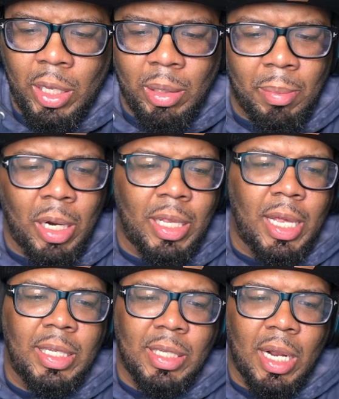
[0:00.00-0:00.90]
And the money that
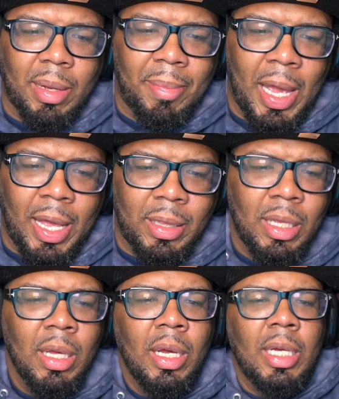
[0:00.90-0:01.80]
he's going to command,
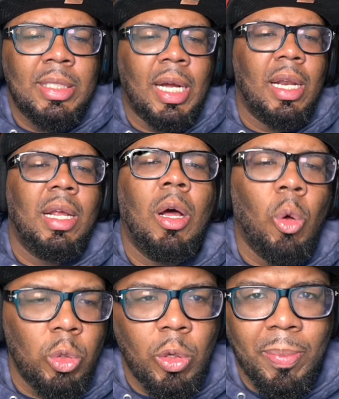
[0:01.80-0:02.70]
is that going to
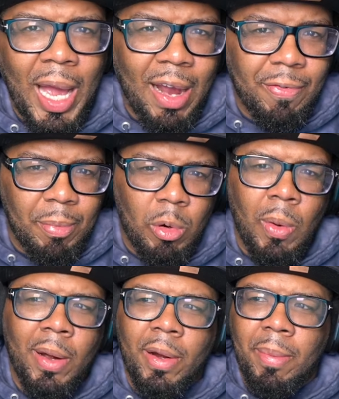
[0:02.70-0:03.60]
hold you back from
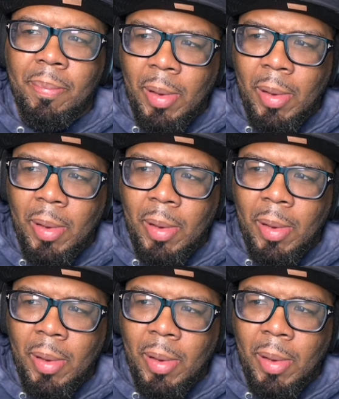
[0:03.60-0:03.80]
acquiring